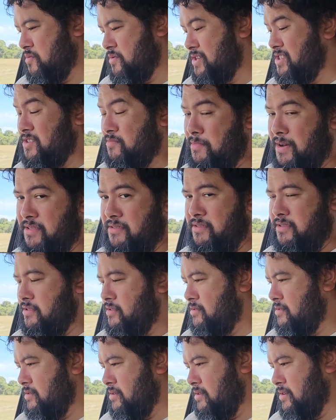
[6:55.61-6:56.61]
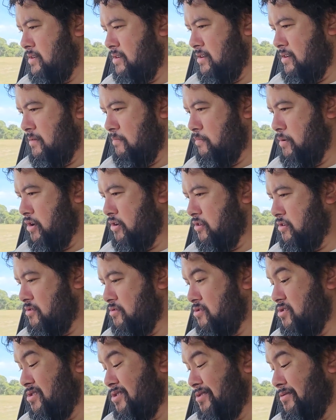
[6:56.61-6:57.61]
this month in Pogo.
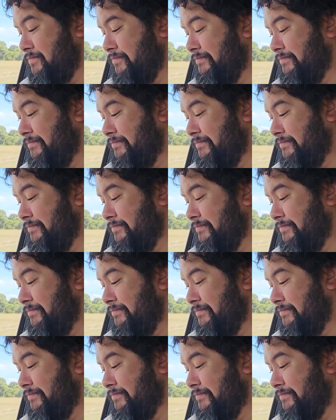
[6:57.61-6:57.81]
So